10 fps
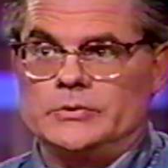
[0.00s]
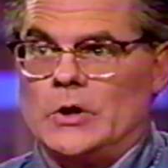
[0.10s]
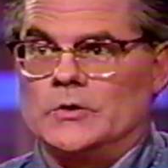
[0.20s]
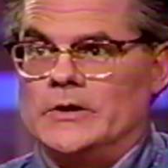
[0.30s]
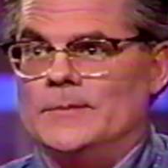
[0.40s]

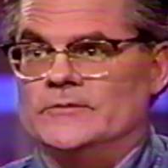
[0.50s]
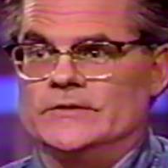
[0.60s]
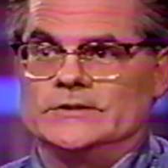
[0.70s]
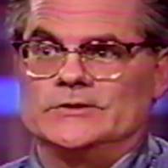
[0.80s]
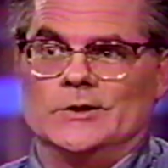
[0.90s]
program of
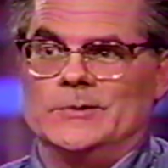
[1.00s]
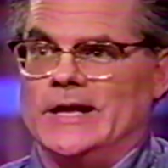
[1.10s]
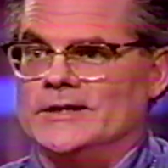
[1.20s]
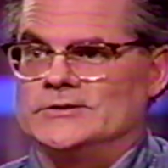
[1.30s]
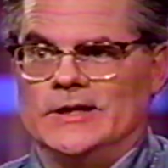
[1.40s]

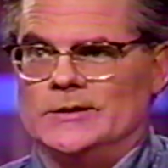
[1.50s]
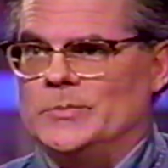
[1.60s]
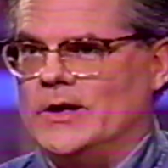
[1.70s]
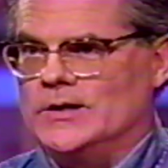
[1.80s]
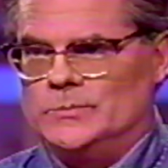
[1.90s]
extermination on the
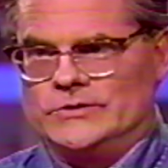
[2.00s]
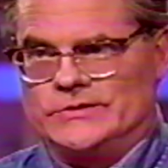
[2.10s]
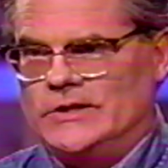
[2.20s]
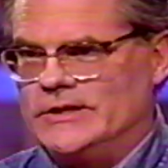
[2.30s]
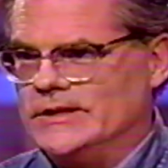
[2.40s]
part of the
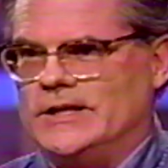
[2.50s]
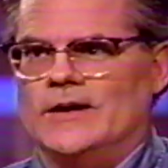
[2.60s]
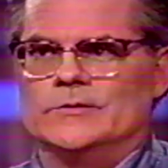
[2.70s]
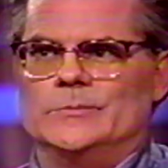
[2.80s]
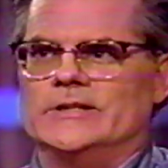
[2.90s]
Brazilian
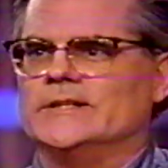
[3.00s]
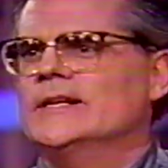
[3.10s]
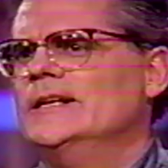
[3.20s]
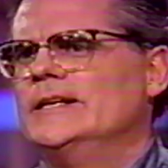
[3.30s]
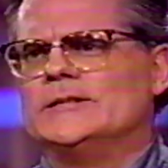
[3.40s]
government.
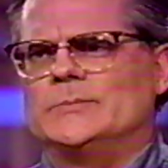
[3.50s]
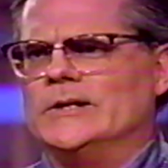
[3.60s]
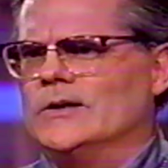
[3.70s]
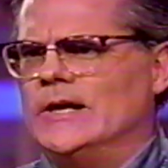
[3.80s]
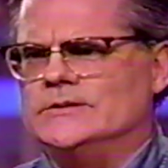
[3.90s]
He's
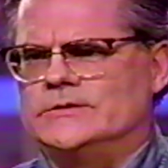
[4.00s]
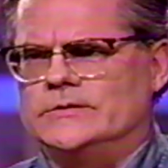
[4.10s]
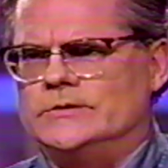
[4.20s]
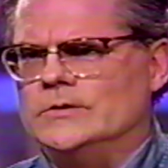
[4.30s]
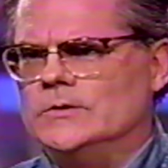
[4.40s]
been alleged
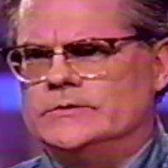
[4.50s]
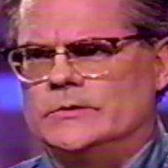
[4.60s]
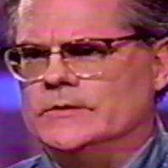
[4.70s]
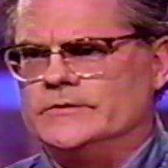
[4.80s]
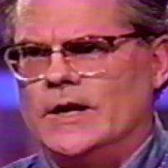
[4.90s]
to
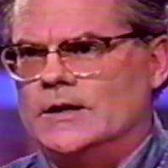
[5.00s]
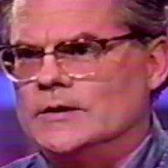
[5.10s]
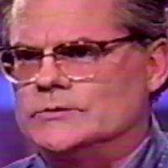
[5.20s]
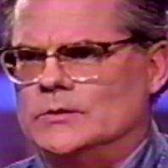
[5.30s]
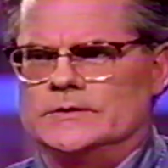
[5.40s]
have done
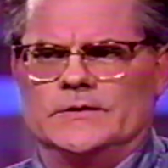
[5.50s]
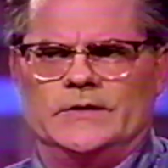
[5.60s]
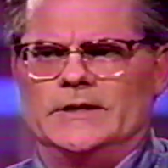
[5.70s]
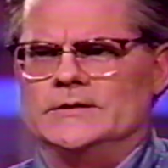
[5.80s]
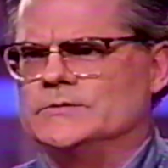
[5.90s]
all sorts of
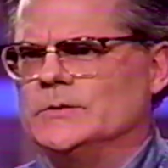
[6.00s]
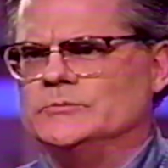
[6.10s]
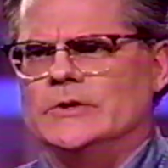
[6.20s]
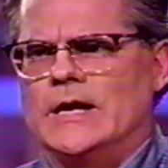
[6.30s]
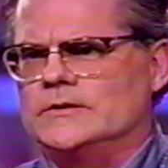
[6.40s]
things,
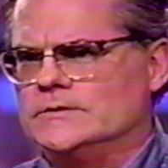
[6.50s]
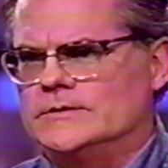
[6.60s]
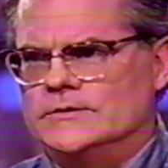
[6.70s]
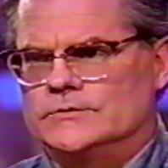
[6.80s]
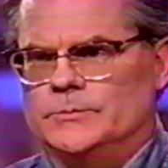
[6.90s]
from reckless
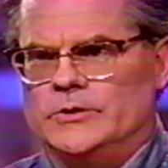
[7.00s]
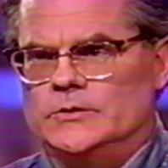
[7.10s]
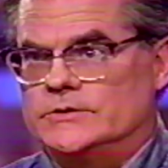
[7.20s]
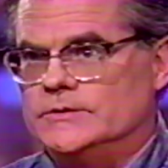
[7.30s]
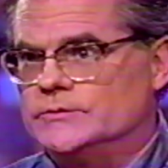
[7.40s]

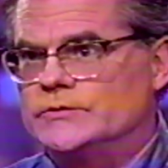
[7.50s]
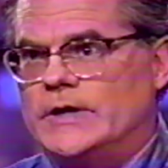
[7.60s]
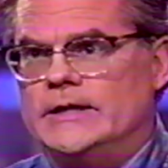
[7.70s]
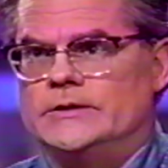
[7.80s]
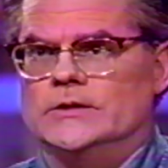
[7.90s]
distribution of
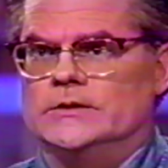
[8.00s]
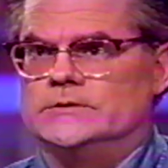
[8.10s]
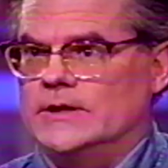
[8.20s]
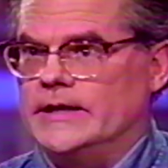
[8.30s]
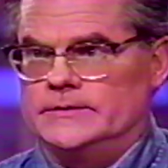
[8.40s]
trade
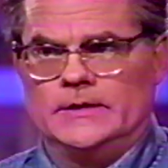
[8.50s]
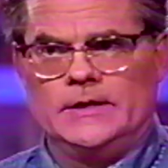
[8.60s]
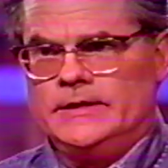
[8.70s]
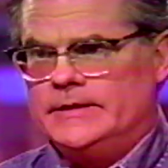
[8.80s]
goods like